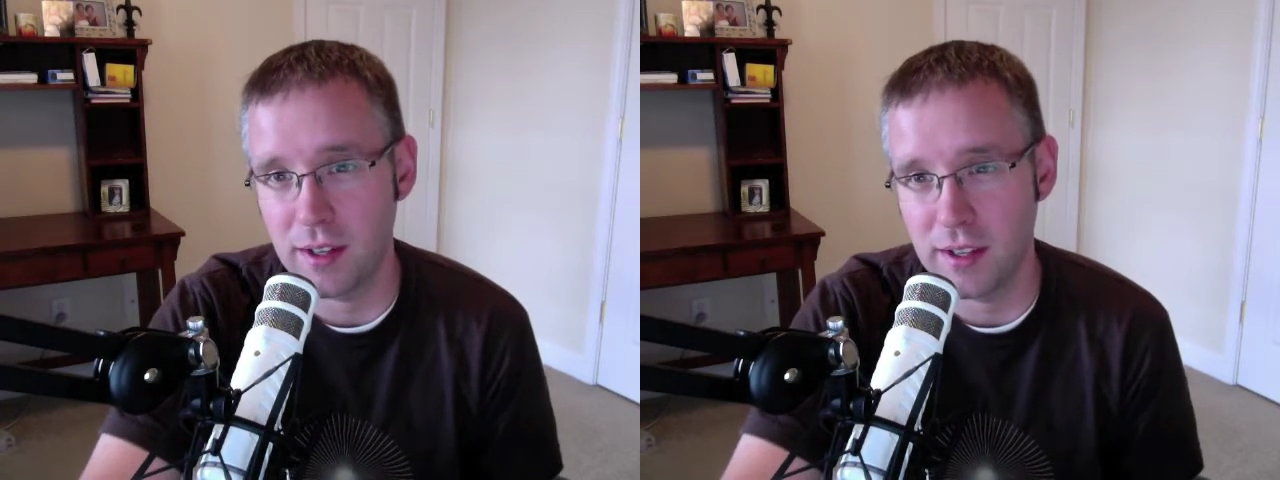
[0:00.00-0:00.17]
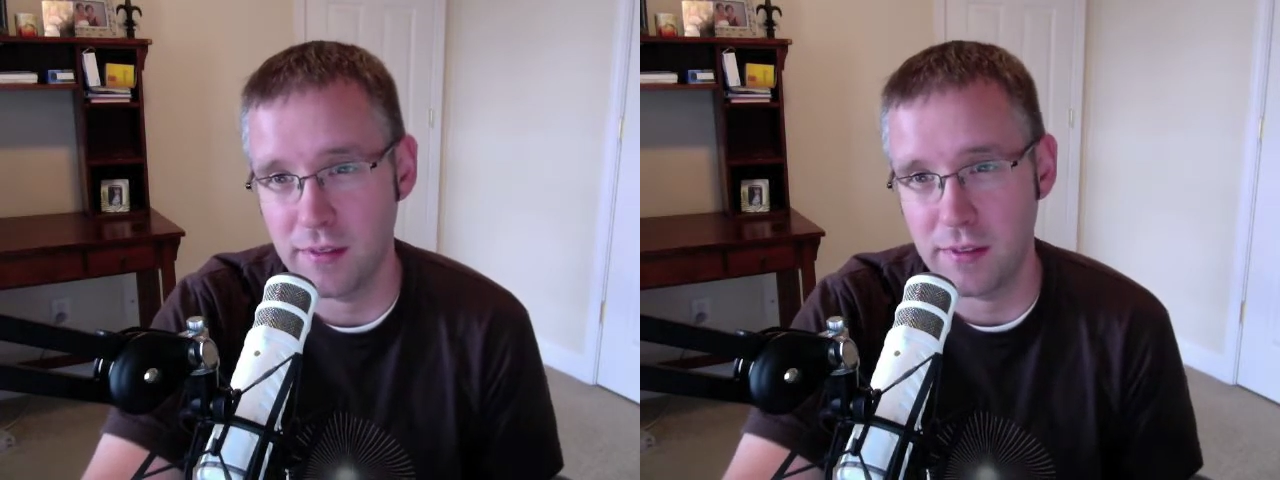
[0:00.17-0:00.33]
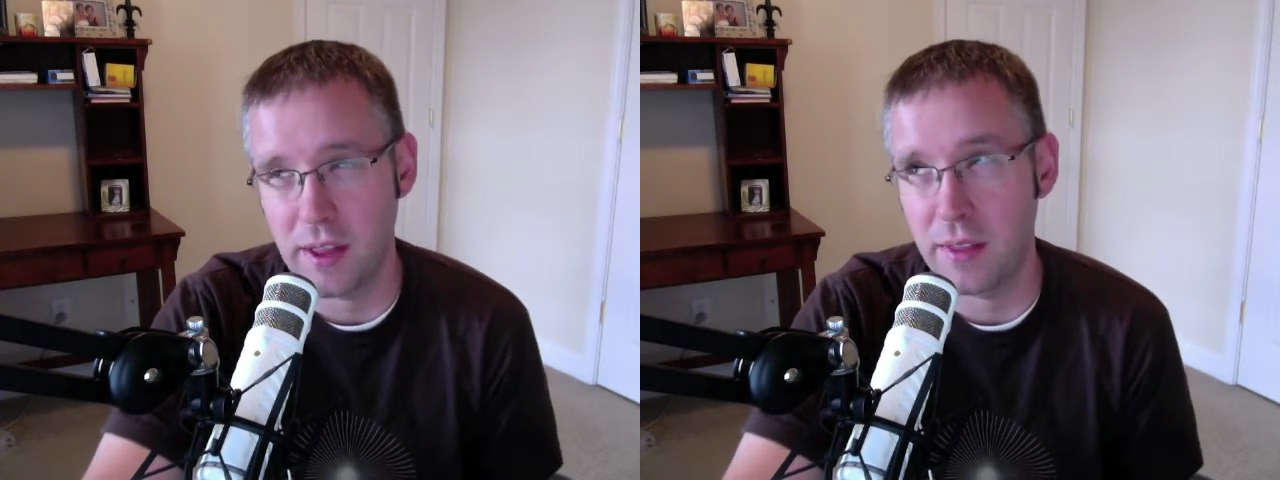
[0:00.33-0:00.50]

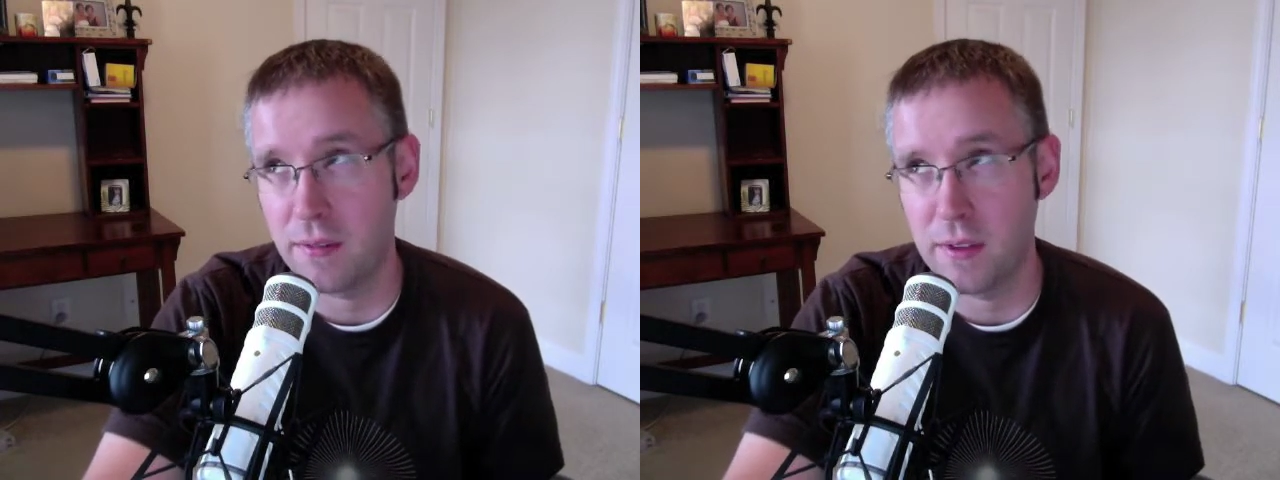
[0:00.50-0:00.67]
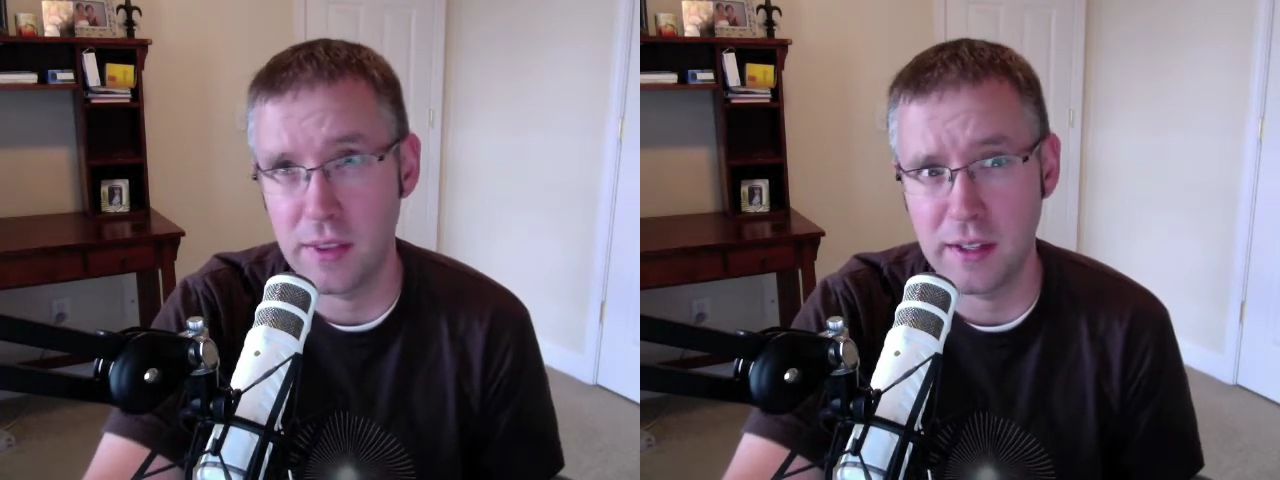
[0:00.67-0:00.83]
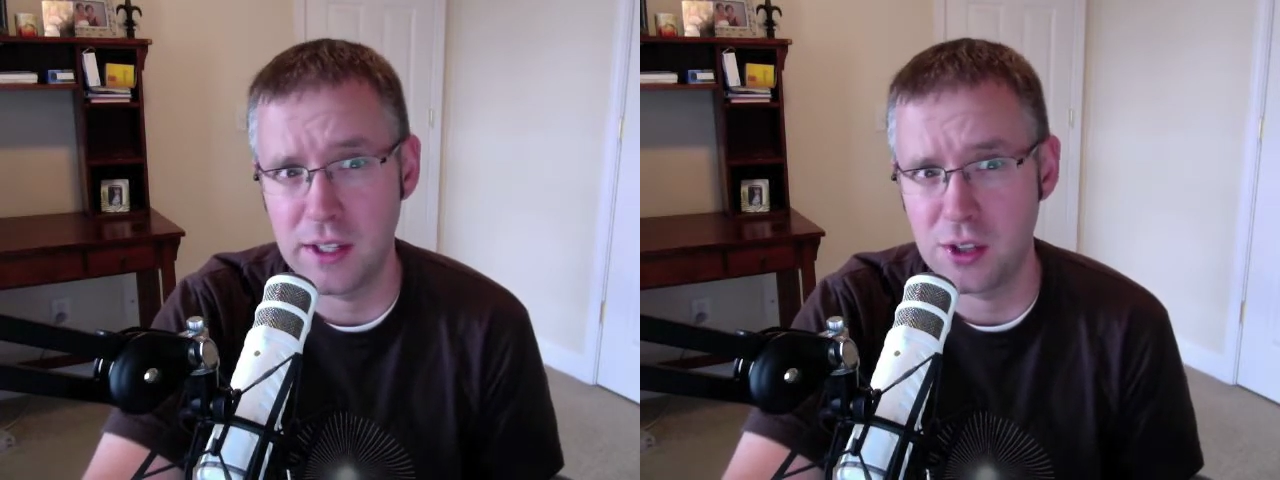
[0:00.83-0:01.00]
if not the
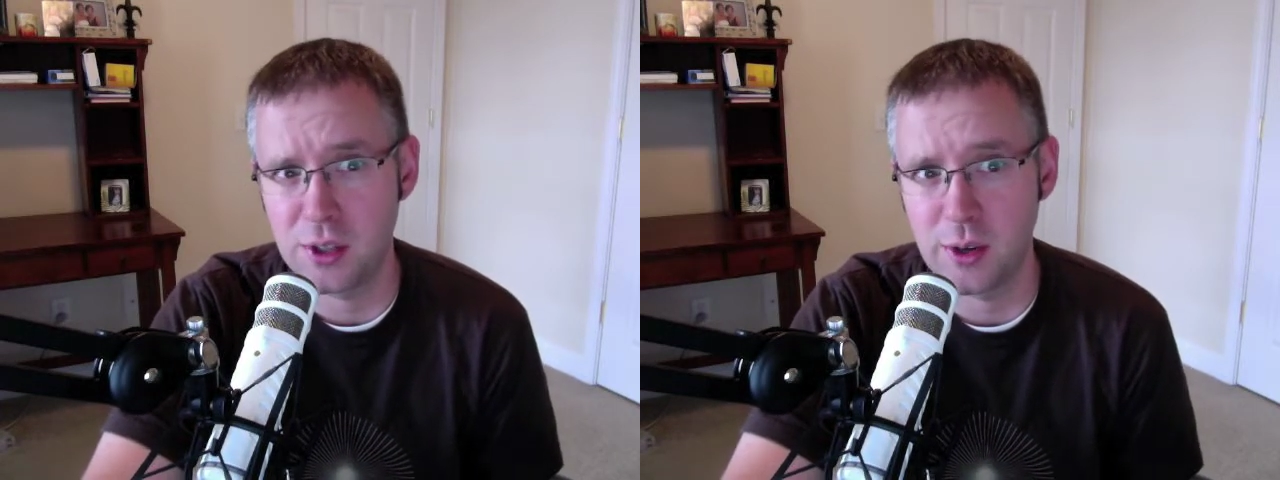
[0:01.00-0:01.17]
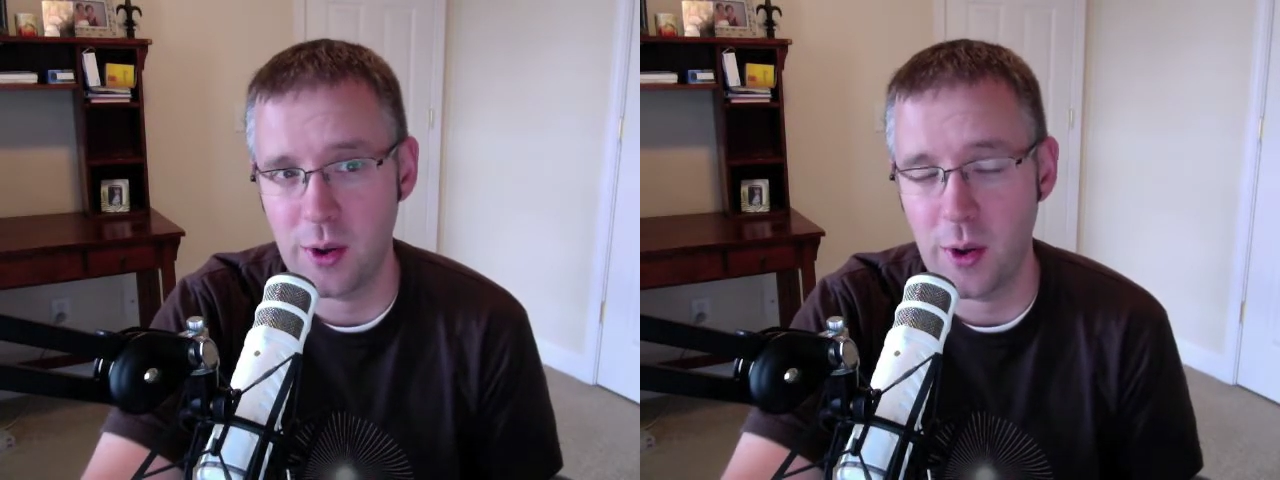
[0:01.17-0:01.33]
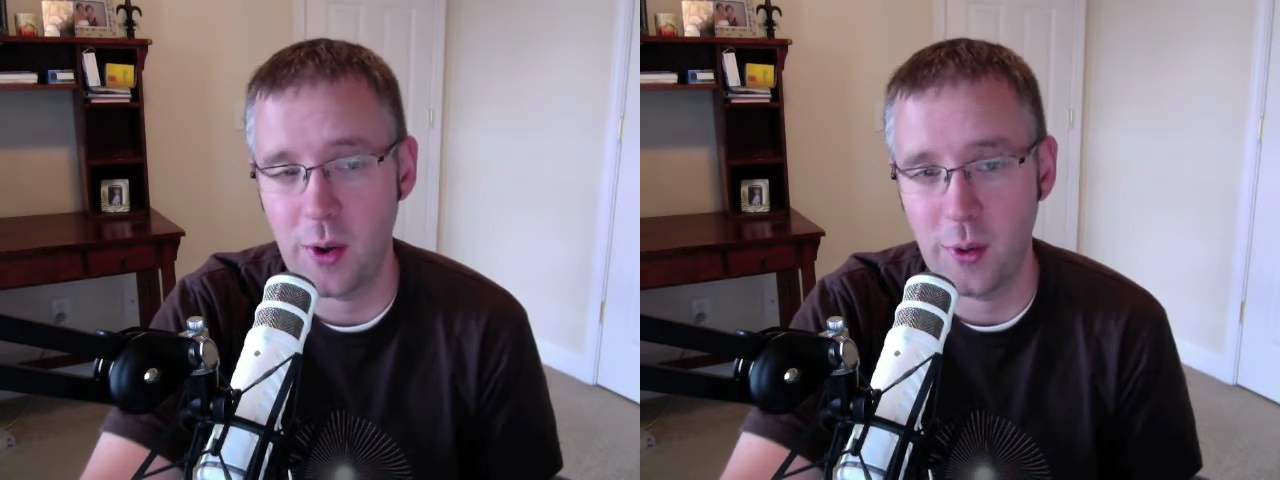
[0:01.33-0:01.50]
5th edition
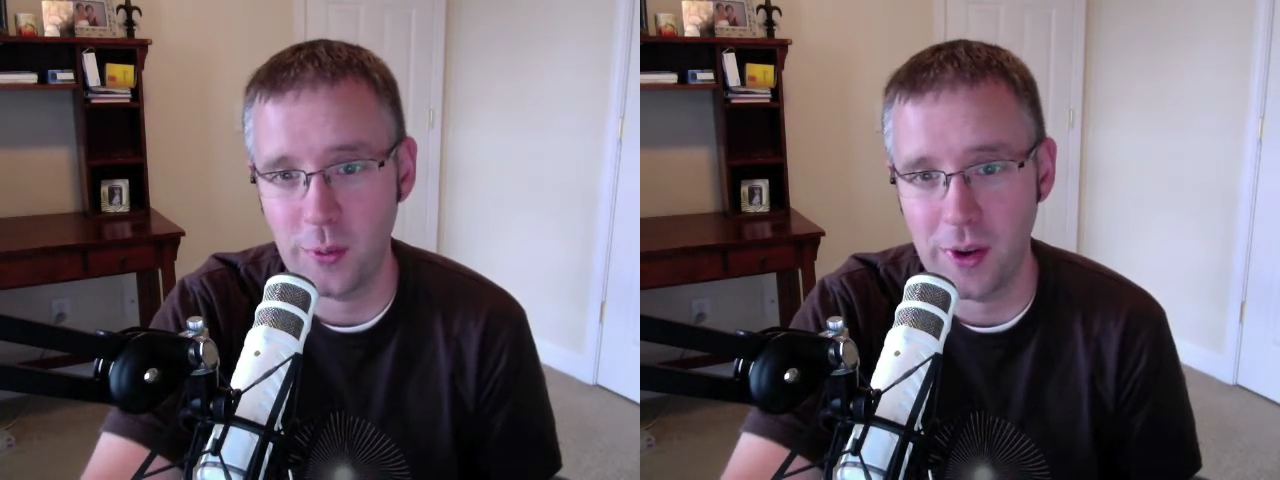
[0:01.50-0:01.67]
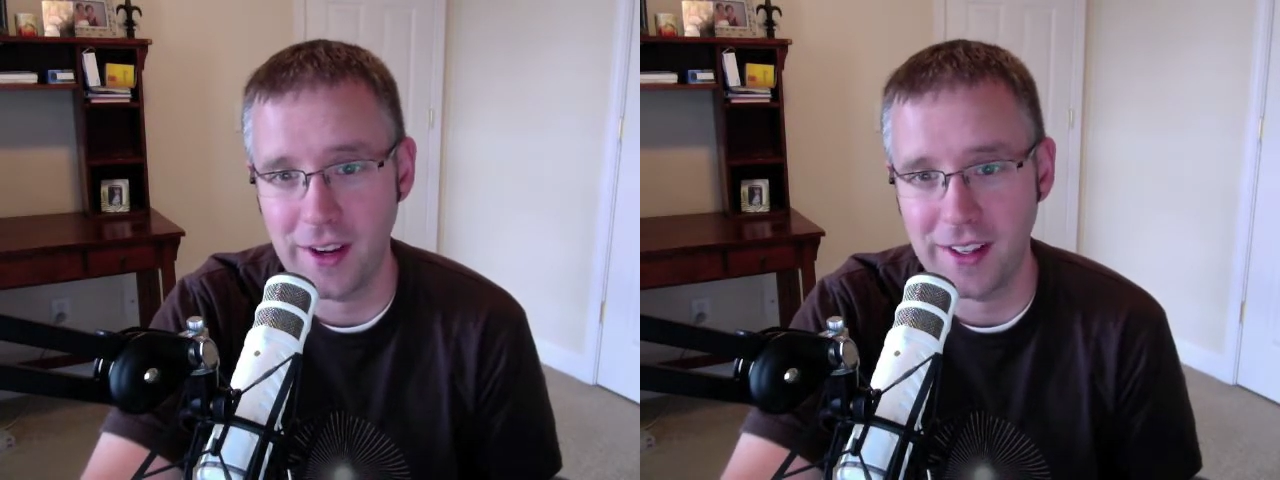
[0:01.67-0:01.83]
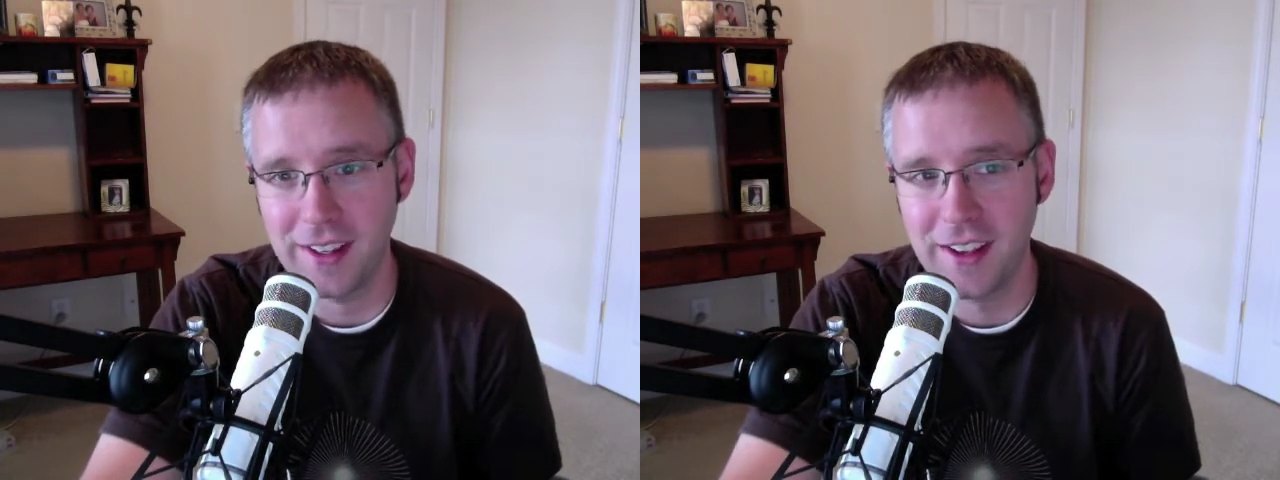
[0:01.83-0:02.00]

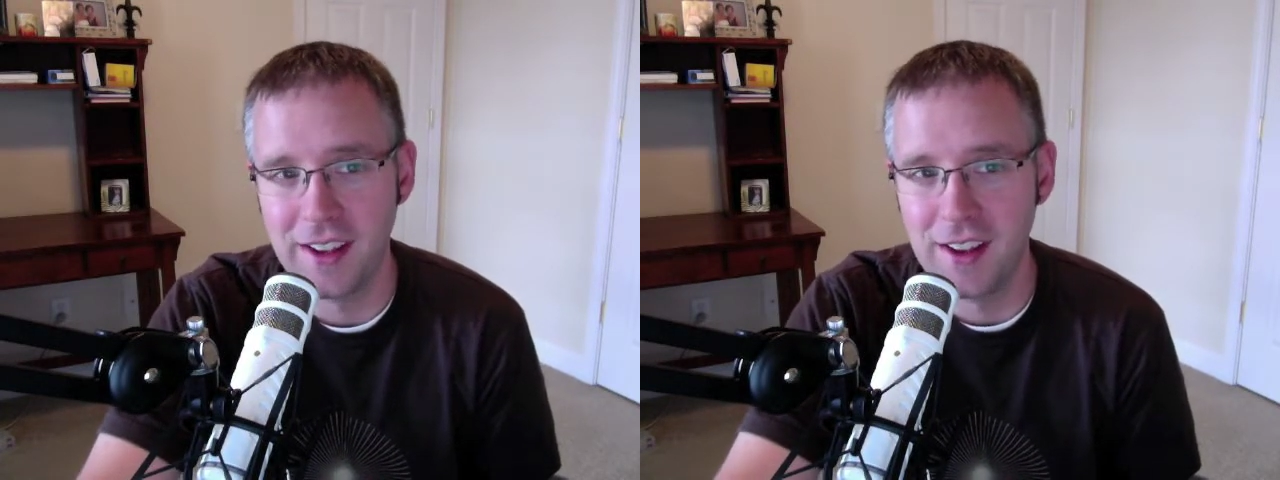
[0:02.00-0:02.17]
already,